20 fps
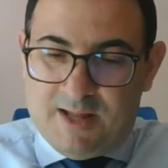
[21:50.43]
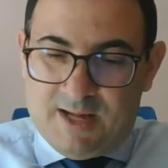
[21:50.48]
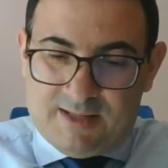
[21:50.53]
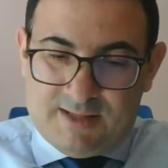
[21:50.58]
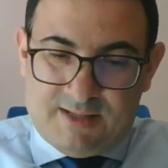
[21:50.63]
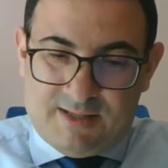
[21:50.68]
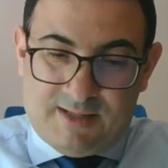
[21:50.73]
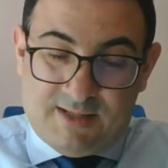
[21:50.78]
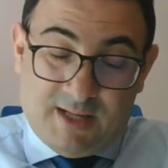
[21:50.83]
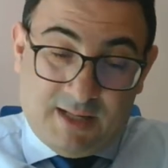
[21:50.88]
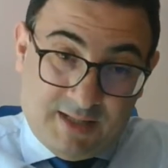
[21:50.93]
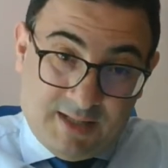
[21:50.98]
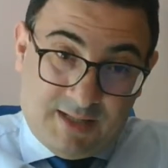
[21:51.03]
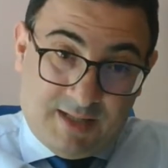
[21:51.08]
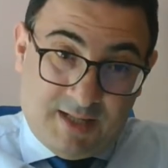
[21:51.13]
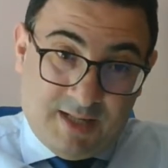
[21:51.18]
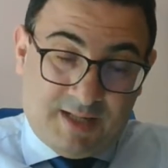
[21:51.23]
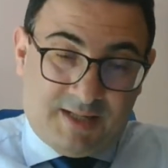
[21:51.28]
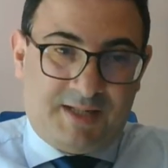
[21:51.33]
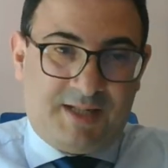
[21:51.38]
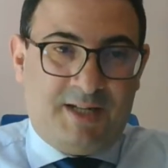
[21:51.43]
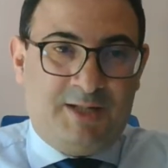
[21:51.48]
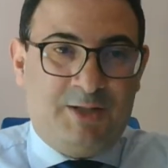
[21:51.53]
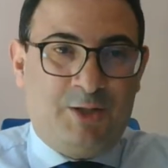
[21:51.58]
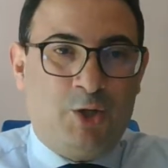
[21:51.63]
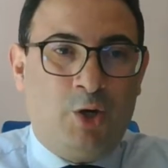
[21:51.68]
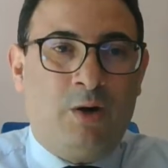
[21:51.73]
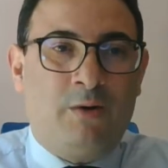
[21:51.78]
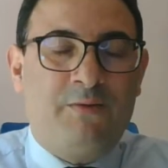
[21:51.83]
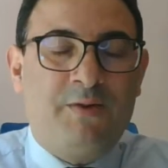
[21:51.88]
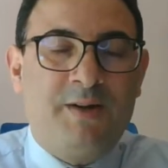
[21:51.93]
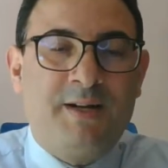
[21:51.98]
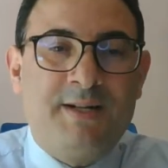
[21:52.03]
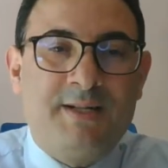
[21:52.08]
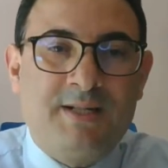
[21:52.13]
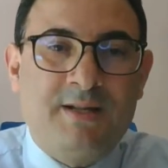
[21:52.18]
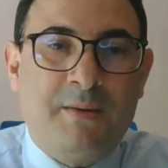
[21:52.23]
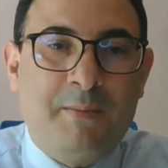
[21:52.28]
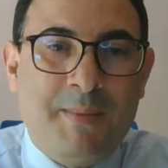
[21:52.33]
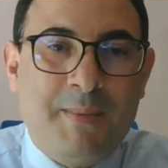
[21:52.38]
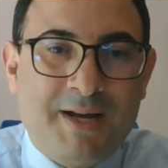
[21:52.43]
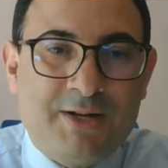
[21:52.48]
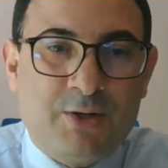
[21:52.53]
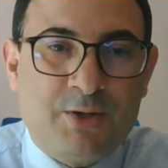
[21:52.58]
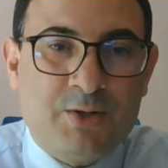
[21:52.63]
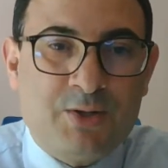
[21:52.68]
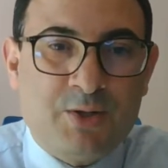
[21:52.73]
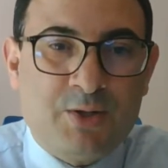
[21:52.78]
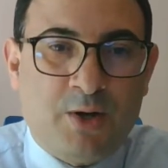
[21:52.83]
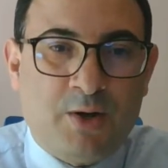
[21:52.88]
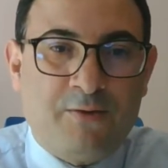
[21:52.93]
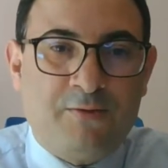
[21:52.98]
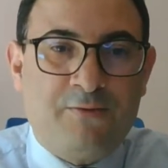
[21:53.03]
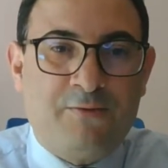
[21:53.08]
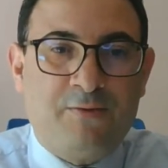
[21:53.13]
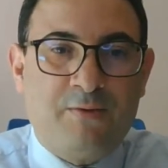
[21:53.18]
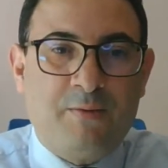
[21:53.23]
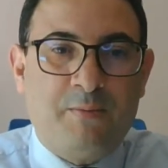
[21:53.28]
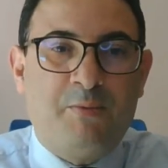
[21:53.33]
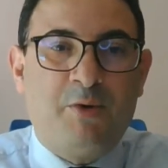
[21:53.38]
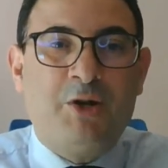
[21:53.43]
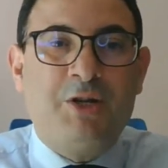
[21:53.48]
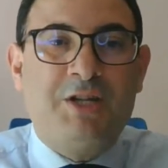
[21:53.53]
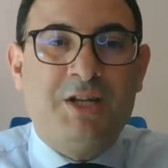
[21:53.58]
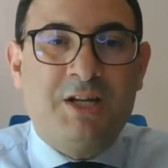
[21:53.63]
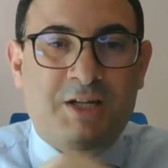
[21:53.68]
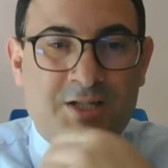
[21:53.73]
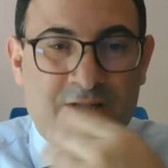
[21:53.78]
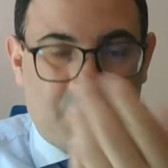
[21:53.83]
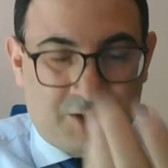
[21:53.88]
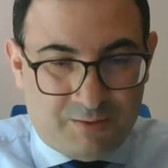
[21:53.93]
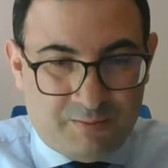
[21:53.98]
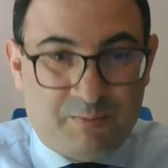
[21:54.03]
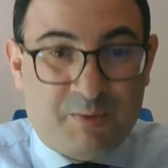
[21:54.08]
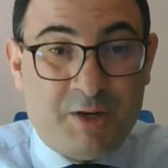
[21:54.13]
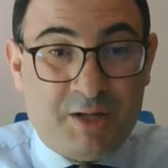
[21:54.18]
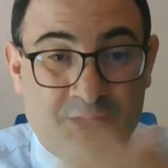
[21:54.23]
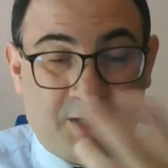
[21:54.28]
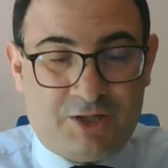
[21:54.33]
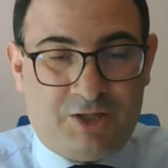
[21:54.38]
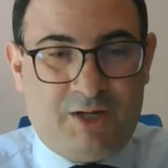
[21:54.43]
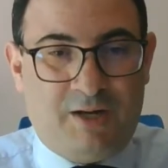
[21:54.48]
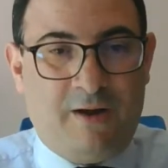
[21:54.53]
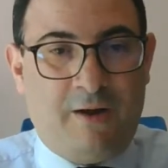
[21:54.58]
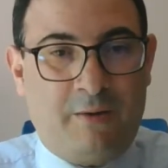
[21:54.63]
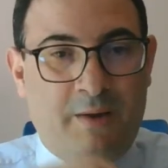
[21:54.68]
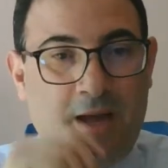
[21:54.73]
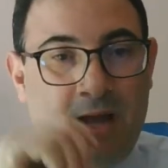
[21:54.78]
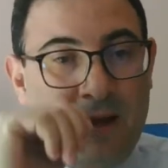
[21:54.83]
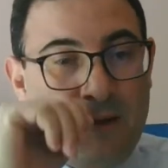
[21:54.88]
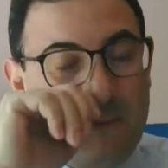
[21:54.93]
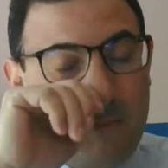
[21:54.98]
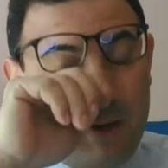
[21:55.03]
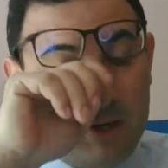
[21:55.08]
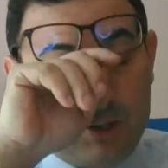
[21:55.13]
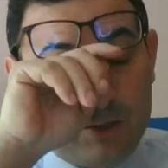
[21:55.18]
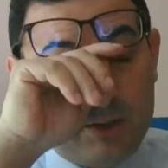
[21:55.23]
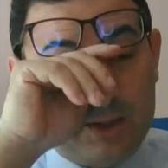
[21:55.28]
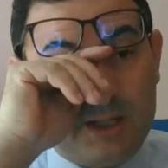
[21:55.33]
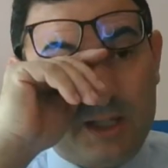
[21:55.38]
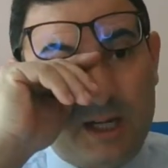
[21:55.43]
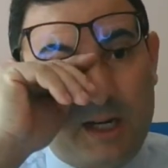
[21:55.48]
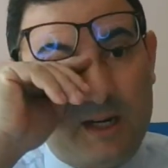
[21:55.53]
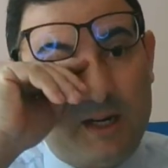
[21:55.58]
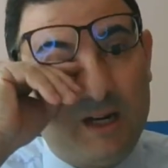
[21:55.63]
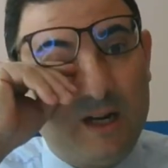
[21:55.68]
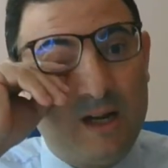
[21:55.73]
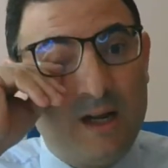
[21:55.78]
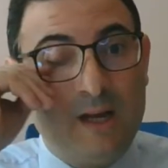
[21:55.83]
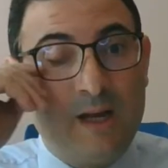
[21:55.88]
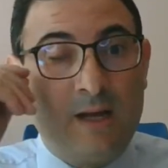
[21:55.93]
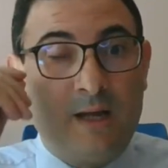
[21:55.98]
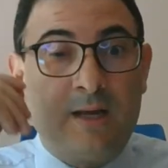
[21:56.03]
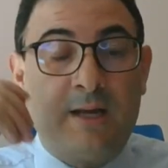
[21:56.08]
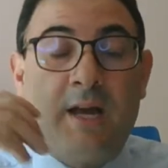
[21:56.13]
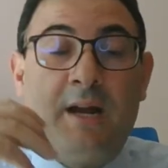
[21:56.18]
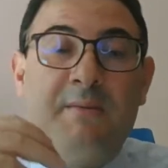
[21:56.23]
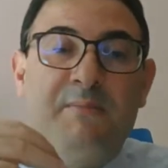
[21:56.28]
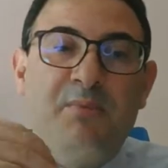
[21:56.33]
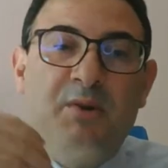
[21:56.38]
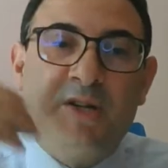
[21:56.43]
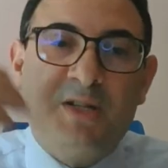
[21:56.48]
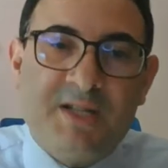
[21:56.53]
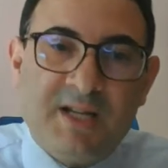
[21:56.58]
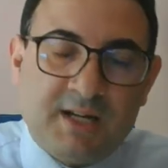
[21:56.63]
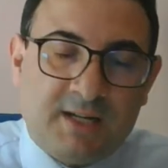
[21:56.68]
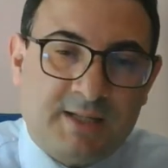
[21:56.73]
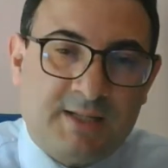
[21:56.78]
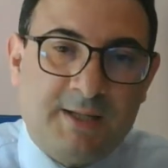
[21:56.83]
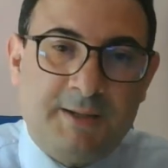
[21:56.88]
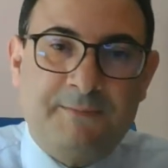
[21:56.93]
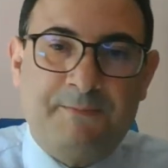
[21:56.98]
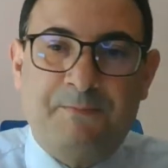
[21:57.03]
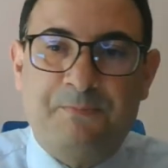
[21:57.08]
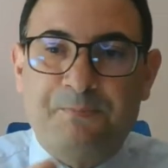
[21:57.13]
statistics can serve. It's the measures of prediction. Okay, measures can predict.